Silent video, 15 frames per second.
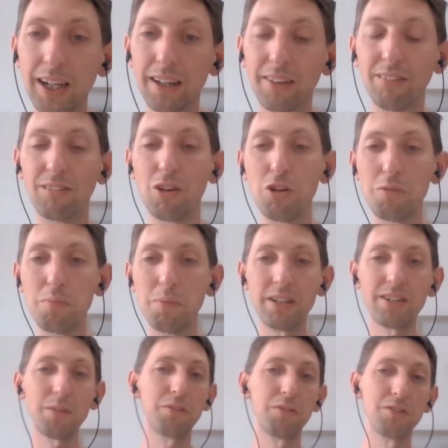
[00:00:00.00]
so my
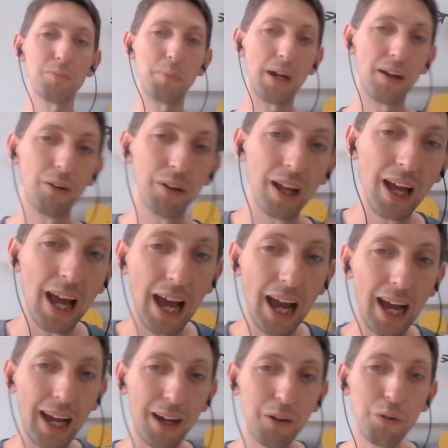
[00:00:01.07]
chapter is about
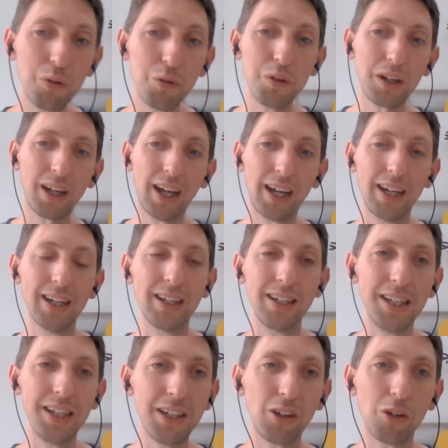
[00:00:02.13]
how can
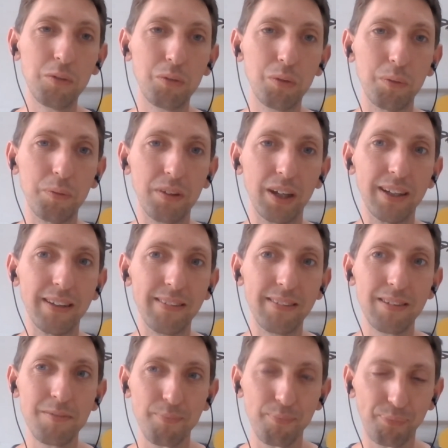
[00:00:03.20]
e-commerce
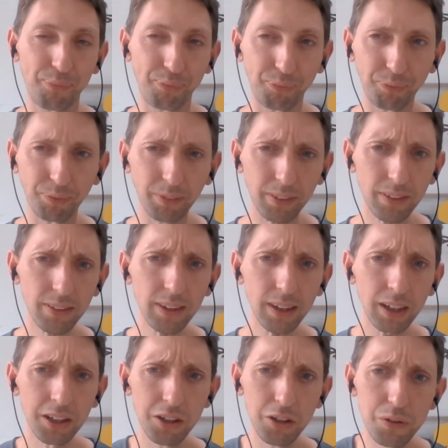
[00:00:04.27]
websites
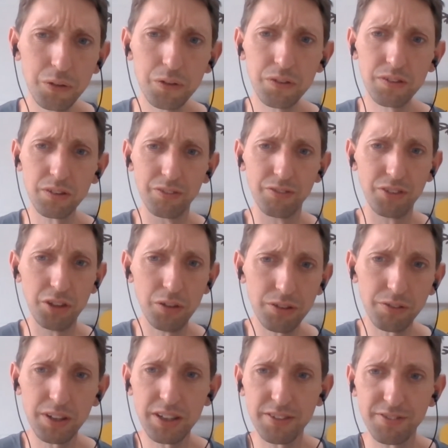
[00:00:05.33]
use sort of user
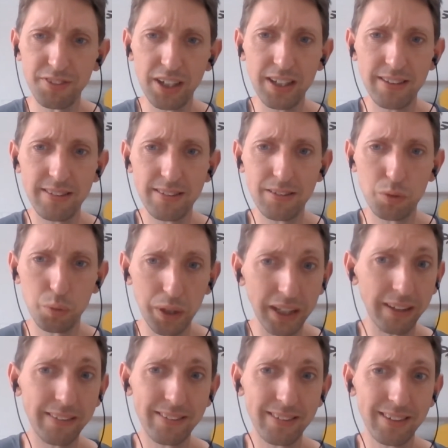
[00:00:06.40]
interface
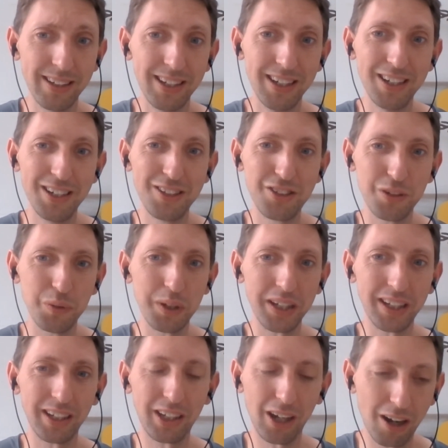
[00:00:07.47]
tweaks to
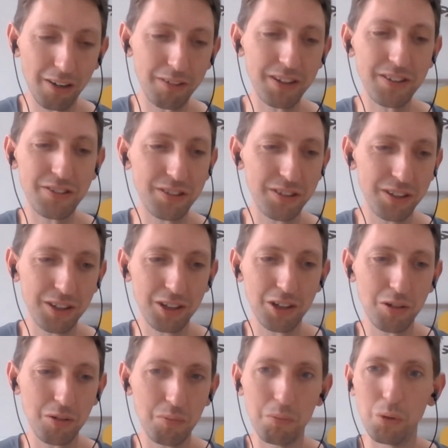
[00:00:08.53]
encourage
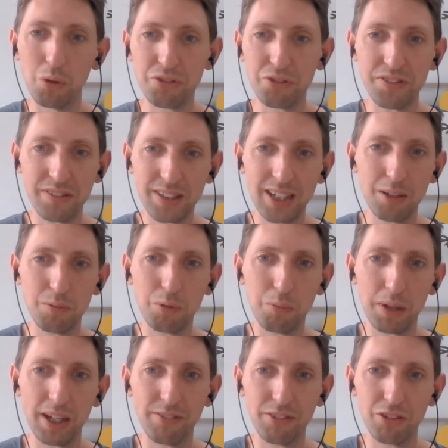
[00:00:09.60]
more sustainable
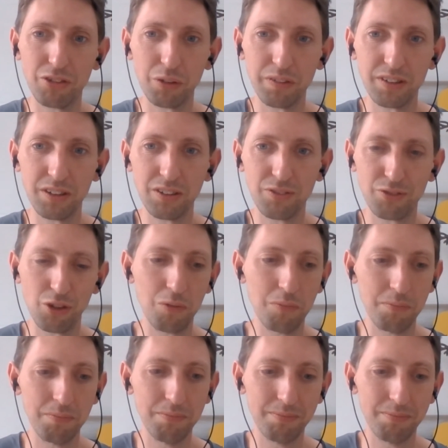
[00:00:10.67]
behavior choices
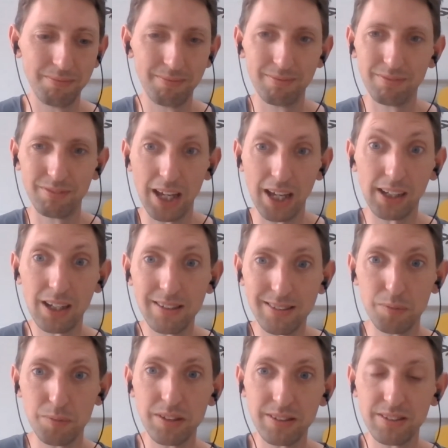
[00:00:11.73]
from their
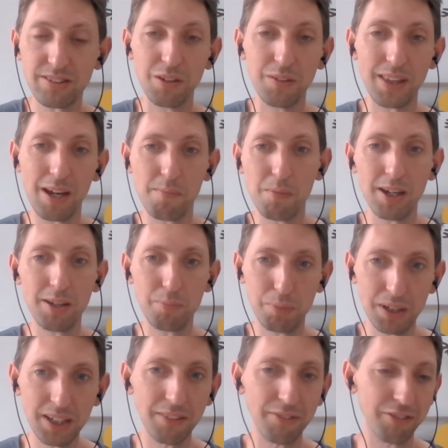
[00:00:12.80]
customers. So that might
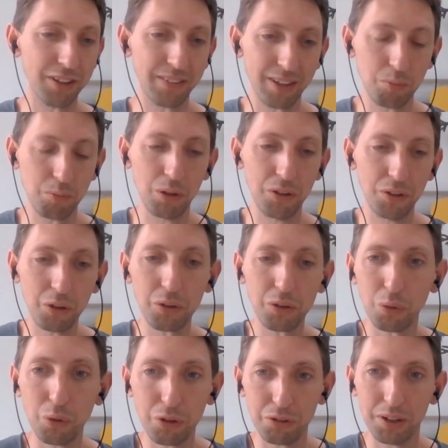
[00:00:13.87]
be, for example, not
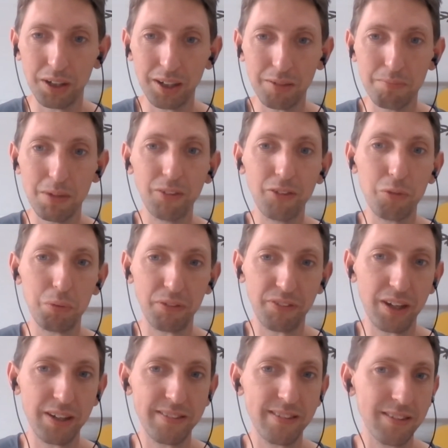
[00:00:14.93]
ordering multiple
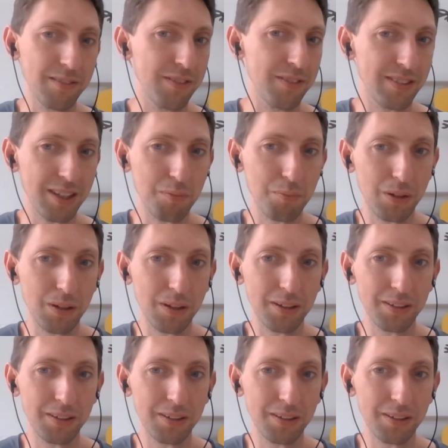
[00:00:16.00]
sizes of the same product,